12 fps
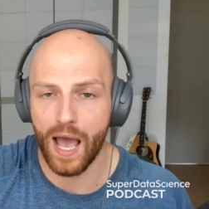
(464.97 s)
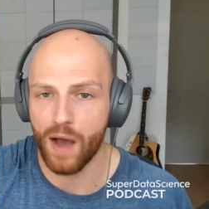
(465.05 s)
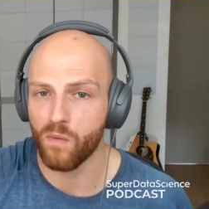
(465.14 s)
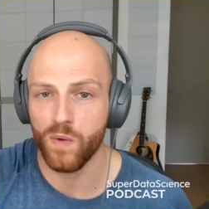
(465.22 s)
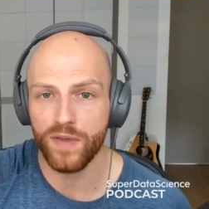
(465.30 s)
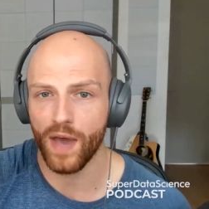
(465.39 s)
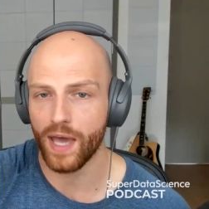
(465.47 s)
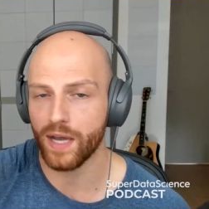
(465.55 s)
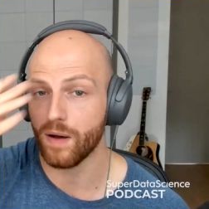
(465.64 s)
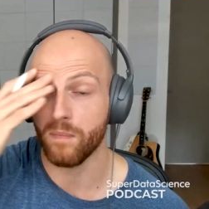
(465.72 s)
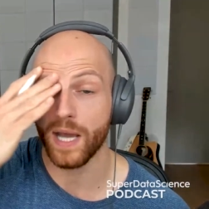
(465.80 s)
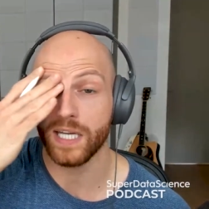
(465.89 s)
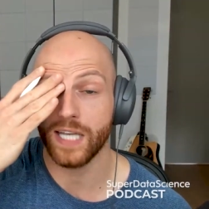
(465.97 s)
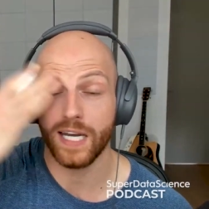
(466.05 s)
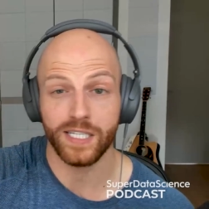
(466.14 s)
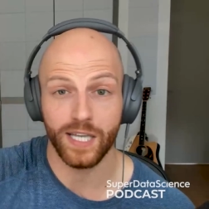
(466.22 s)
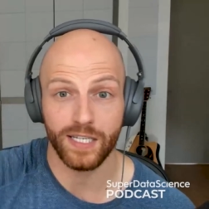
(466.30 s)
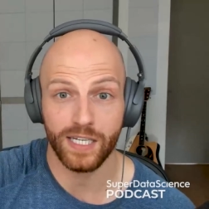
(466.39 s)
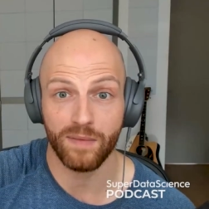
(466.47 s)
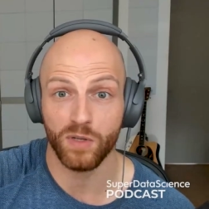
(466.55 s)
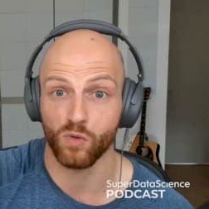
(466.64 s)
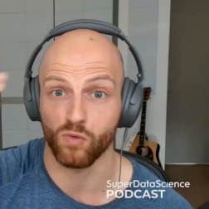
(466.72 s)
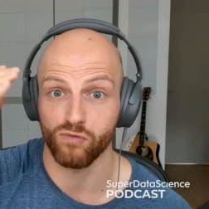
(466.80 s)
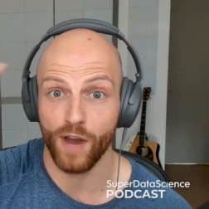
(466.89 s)
we've had my data science team is
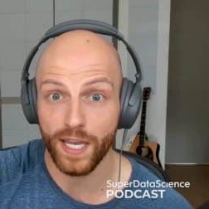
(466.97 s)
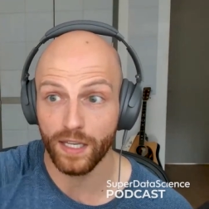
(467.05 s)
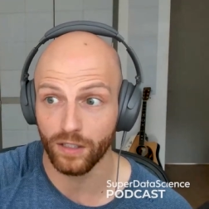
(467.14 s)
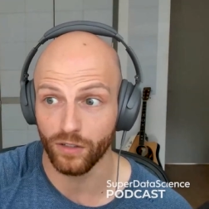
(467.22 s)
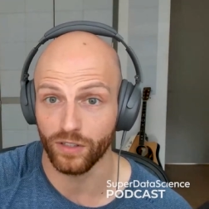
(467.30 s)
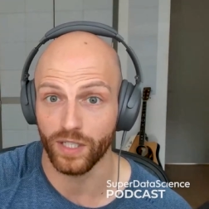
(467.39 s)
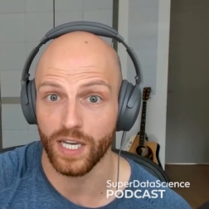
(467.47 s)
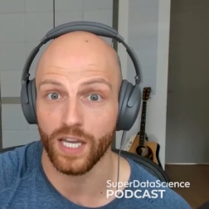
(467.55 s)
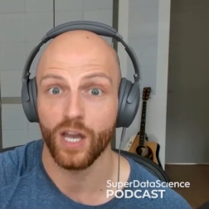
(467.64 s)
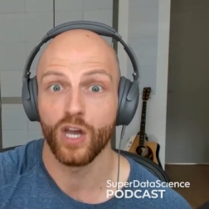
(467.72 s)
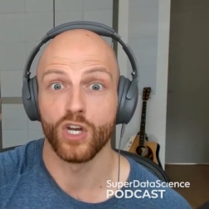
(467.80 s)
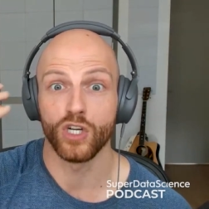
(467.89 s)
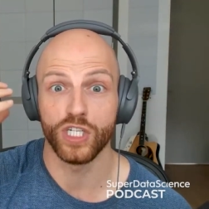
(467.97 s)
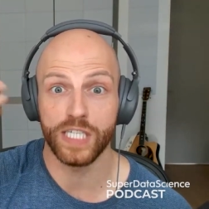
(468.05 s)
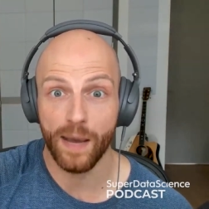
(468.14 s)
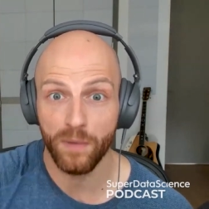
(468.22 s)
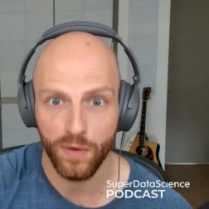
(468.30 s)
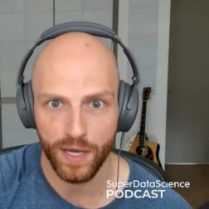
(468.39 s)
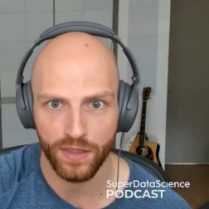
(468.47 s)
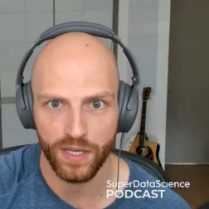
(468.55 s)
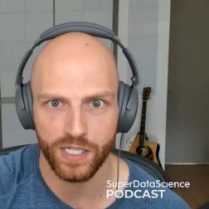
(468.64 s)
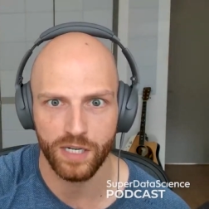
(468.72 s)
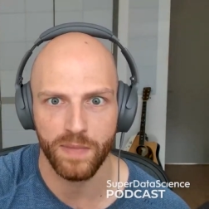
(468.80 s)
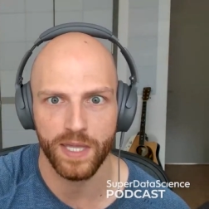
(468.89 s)
regularly demoing
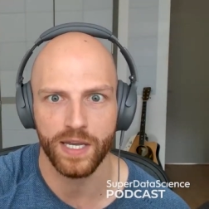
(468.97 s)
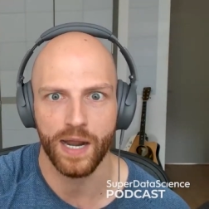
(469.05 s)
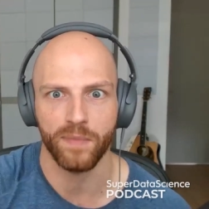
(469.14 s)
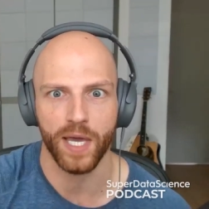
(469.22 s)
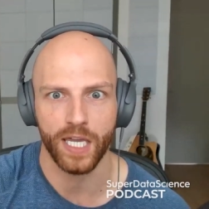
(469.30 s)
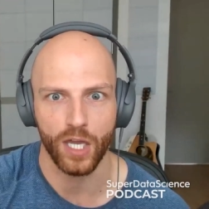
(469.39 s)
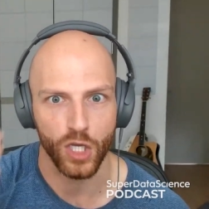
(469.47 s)
things to me that I'm like,